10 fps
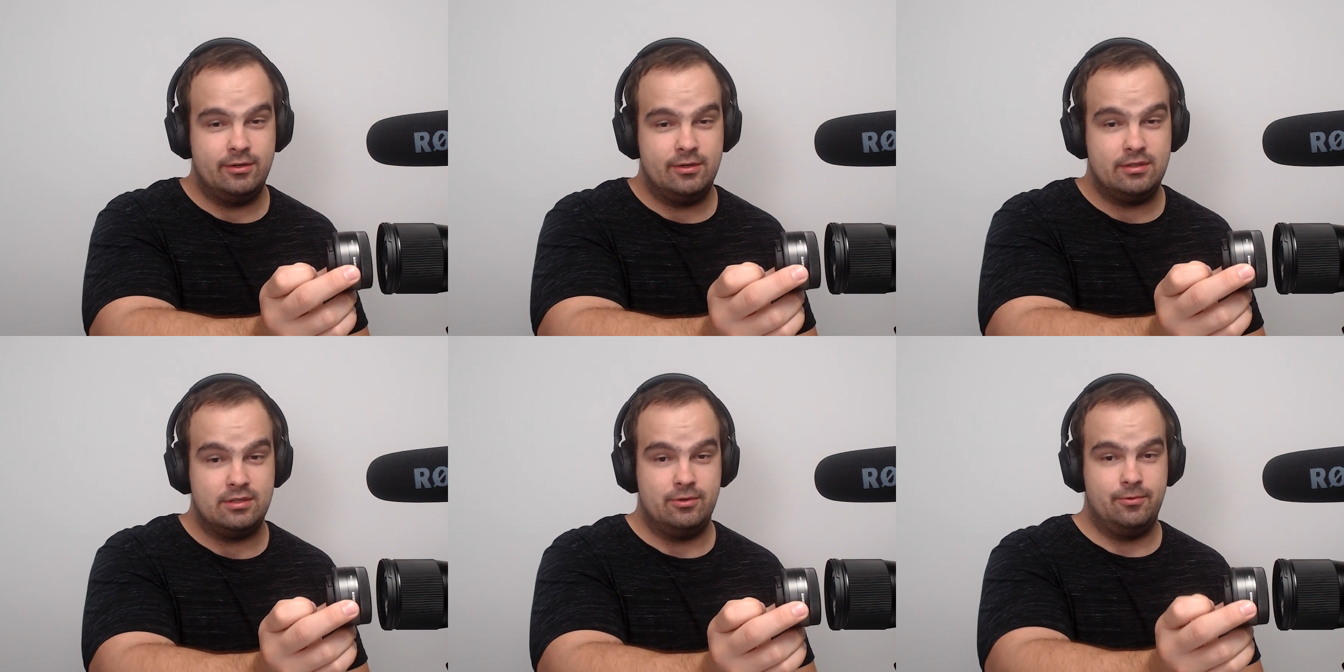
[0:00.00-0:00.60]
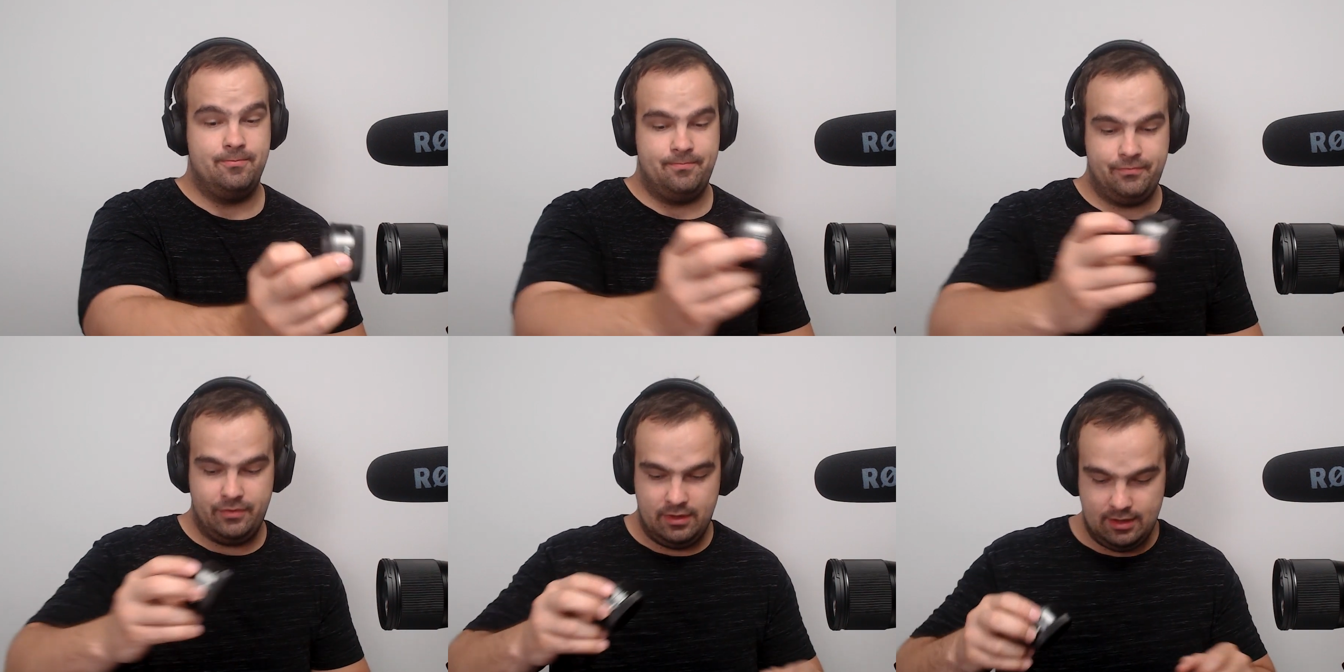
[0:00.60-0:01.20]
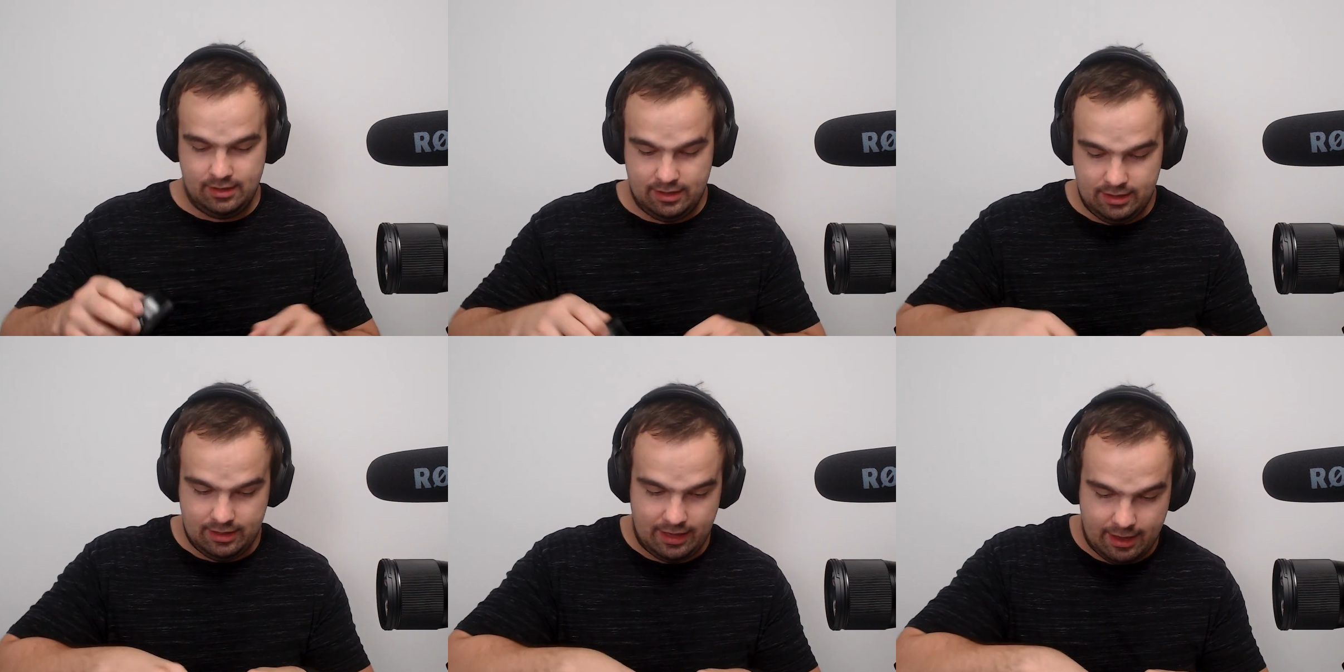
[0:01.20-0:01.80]
So
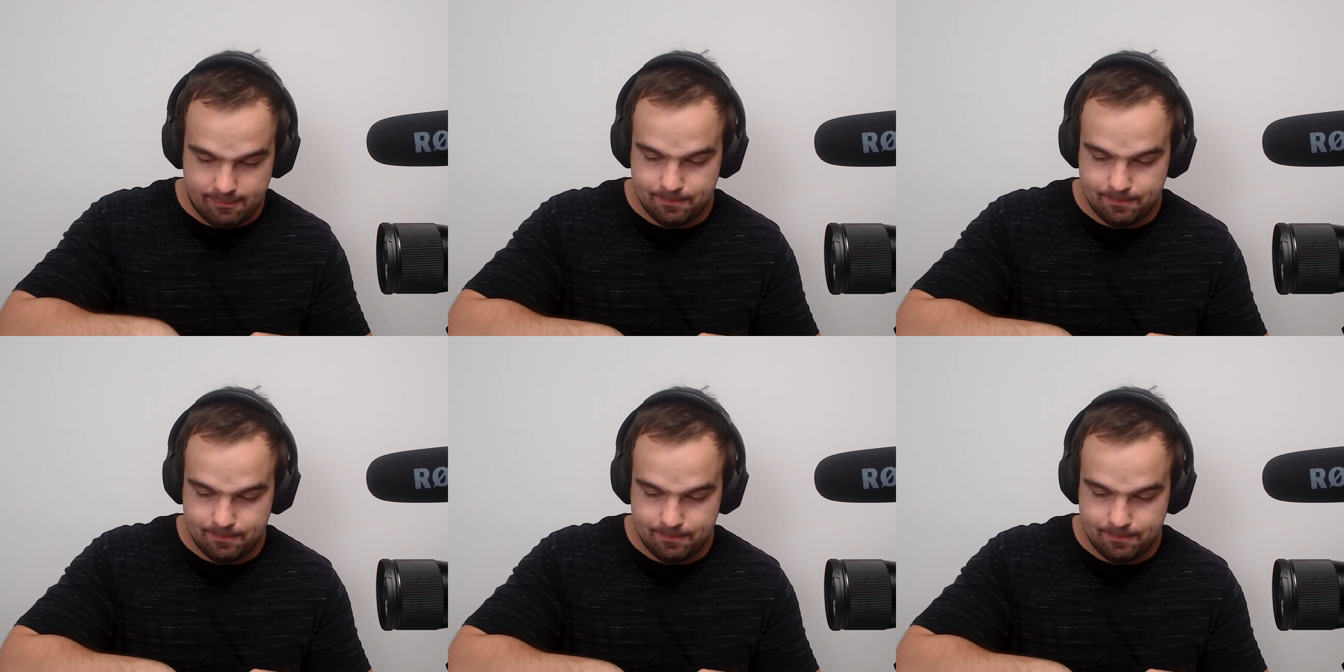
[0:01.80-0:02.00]
yeah.